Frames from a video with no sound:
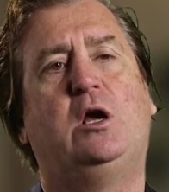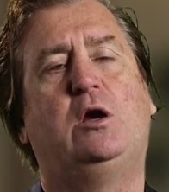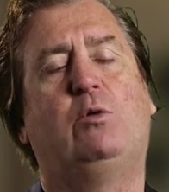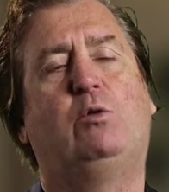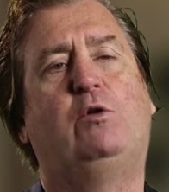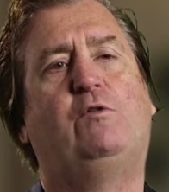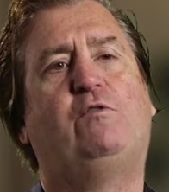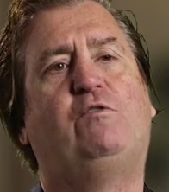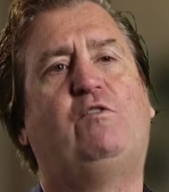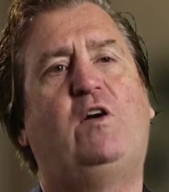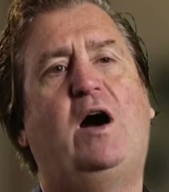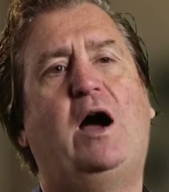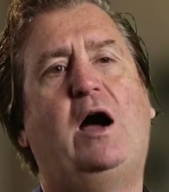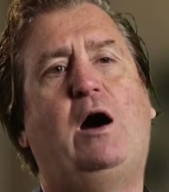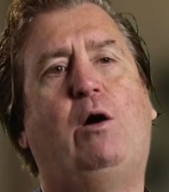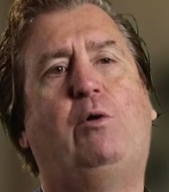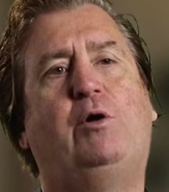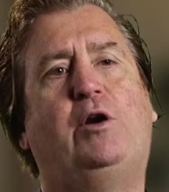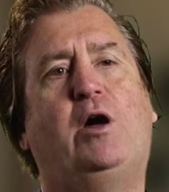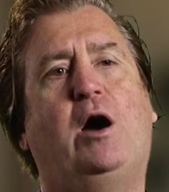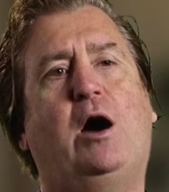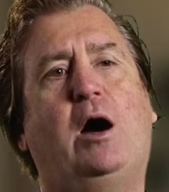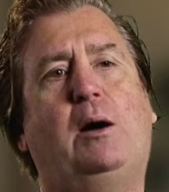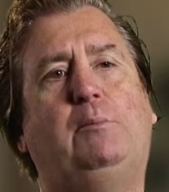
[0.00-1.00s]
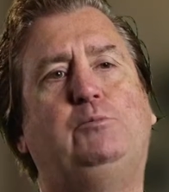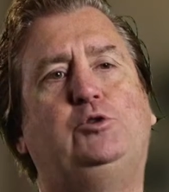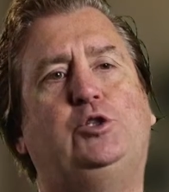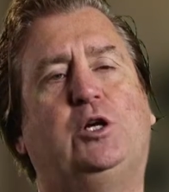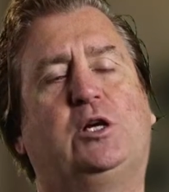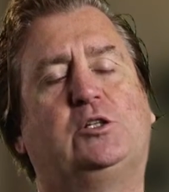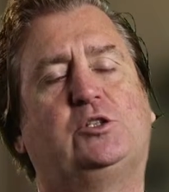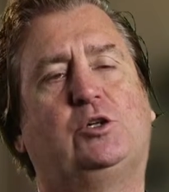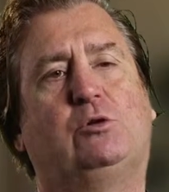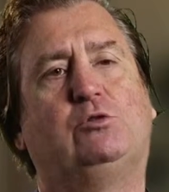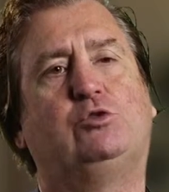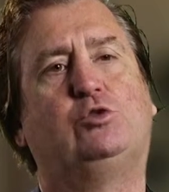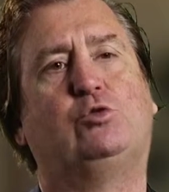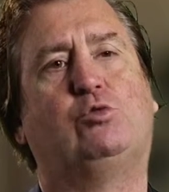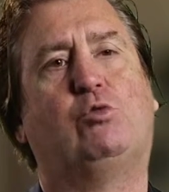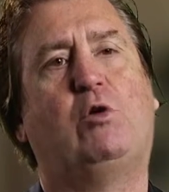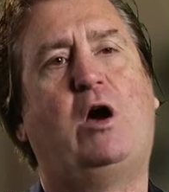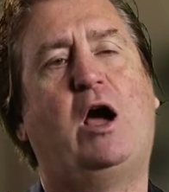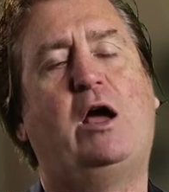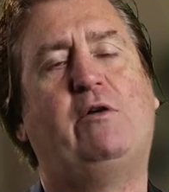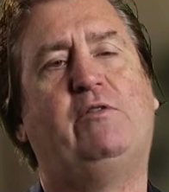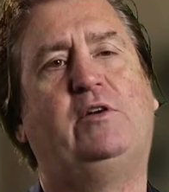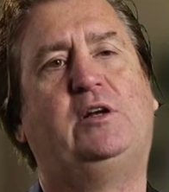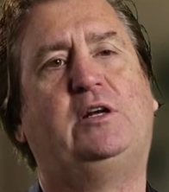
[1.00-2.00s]
with file and objects are
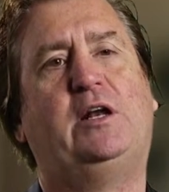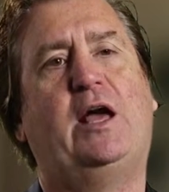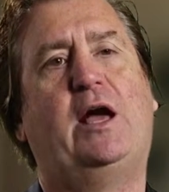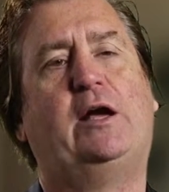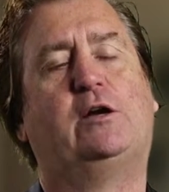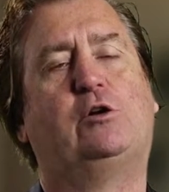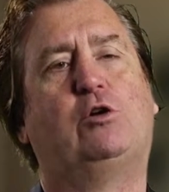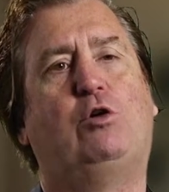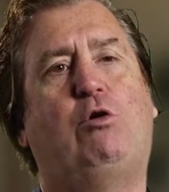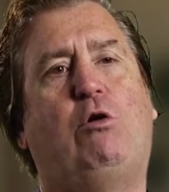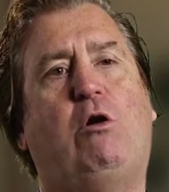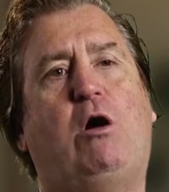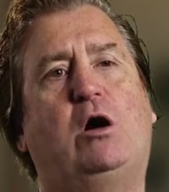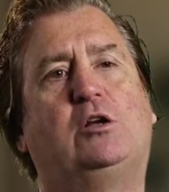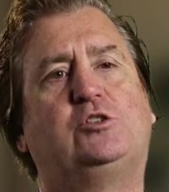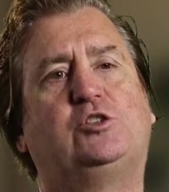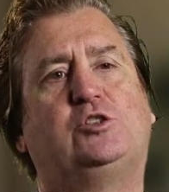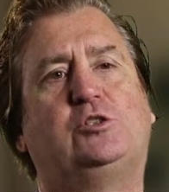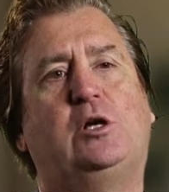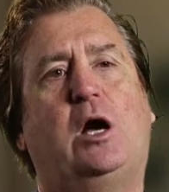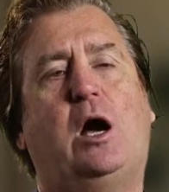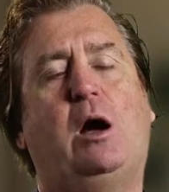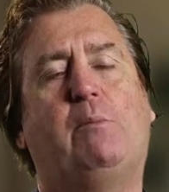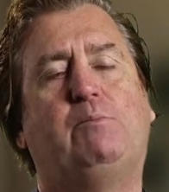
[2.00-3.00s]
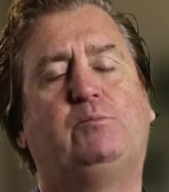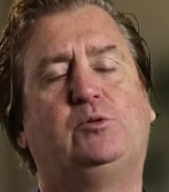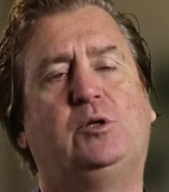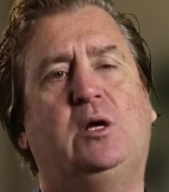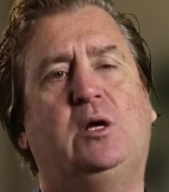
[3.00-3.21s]
driving that cost up.